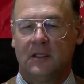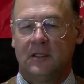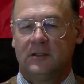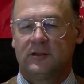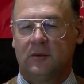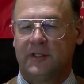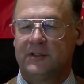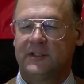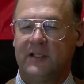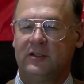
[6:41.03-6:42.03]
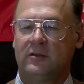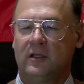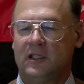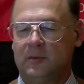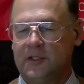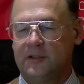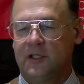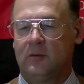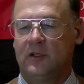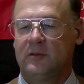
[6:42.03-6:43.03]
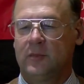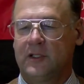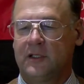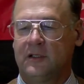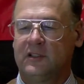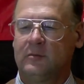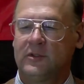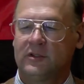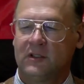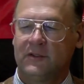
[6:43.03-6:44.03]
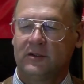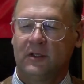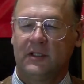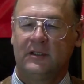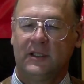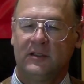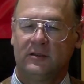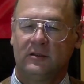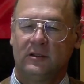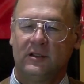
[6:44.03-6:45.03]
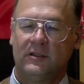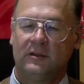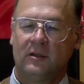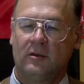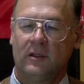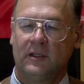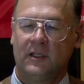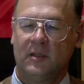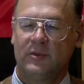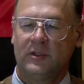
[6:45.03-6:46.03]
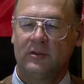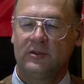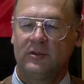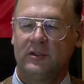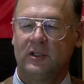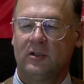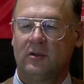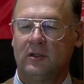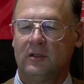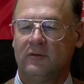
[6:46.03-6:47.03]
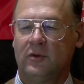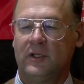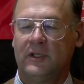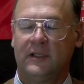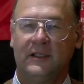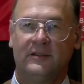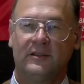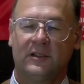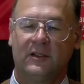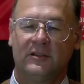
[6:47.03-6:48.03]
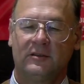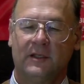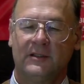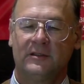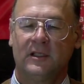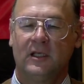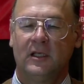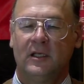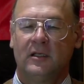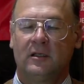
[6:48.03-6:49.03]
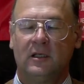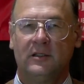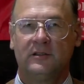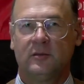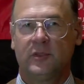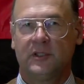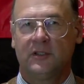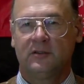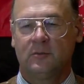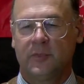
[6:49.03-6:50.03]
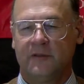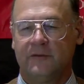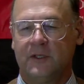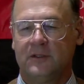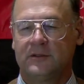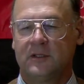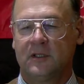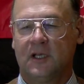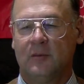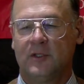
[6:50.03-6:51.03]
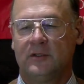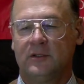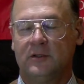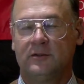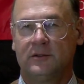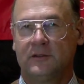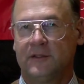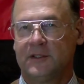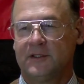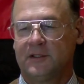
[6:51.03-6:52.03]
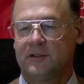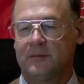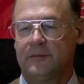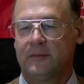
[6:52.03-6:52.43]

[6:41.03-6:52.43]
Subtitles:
So within statutory limits, I want to bring a customer service orientation to the district court that helps those using the court avoid the unnecessary stress, costs, and potential pitfalls common to users of this system.